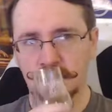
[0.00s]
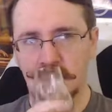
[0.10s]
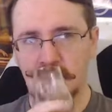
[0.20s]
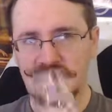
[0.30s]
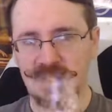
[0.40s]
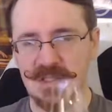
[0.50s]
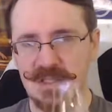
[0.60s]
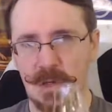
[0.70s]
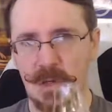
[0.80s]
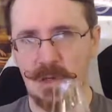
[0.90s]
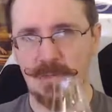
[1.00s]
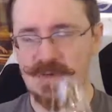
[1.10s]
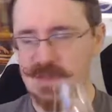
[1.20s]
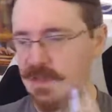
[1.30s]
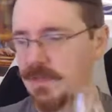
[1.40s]
I might sing a song if
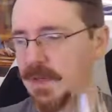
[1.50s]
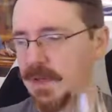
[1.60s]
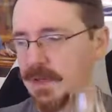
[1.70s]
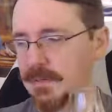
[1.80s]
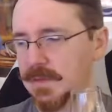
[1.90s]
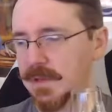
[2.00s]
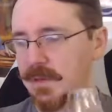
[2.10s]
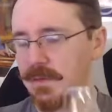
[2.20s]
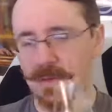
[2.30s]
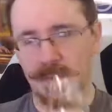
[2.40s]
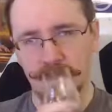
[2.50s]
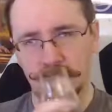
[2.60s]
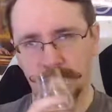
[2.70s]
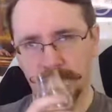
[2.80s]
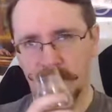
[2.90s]
I start drinking another drink.
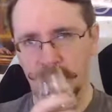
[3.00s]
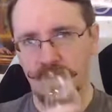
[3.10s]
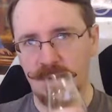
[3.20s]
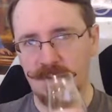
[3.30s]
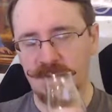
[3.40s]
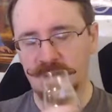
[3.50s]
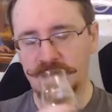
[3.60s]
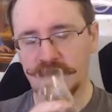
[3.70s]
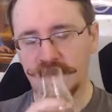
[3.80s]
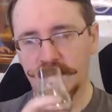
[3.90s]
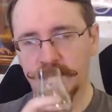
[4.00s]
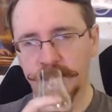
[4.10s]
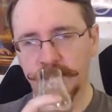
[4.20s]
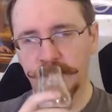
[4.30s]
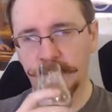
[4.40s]
I apologize in advance.
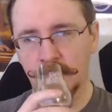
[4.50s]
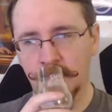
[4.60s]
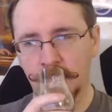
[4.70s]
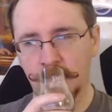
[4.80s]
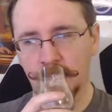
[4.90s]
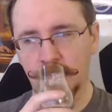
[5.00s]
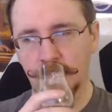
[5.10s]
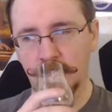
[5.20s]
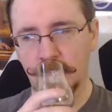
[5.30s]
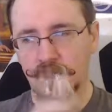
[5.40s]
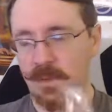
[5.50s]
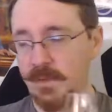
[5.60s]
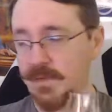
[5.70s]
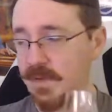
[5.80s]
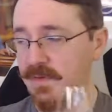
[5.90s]
Although I
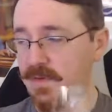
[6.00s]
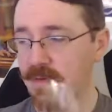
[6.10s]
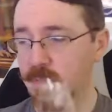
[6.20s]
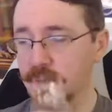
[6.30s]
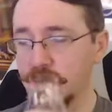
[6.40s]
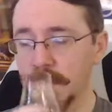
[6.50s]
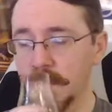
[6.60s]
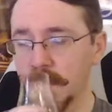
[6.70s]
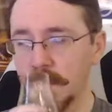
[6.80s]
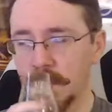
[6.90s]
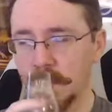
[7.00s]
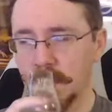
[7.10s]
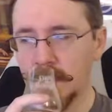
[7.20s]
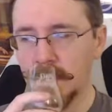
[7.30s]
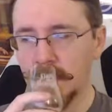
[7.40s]
was trying to sing something earlier.
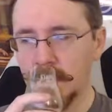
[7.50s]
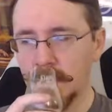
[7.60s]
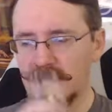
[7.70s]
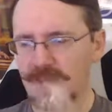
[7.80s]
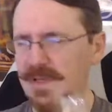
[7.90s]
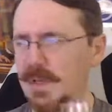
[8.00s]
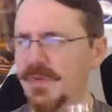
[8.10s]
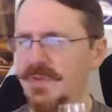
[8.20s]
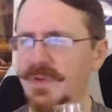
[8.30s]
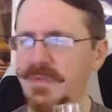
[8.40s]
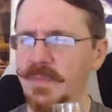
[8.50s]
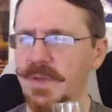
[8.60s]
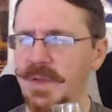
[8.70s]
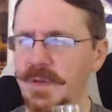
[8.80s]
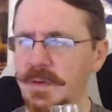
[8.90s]
I have a couple songs in
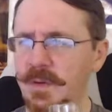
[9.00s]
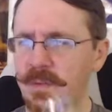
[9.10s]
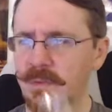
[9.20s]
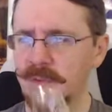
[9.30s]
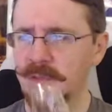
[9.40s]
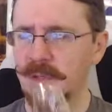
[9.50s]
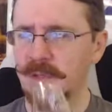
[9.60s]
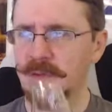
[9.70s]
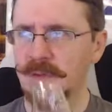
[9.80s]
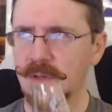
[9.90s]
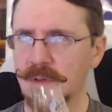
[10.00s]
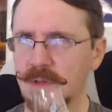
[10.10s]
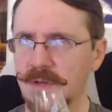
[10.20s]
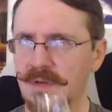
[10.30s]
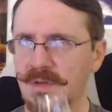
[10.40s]
my head, but they're not
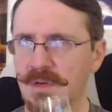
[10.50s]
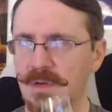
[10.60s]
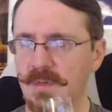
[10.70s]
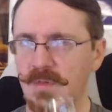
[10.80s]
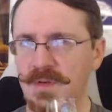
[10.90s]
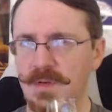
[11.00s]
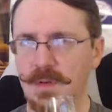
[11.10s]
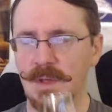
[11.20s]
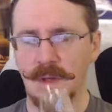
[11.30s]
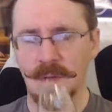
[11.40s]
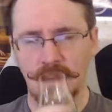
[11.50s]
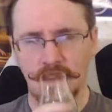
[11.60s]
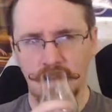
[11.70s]
great. It's like songs from Cinderella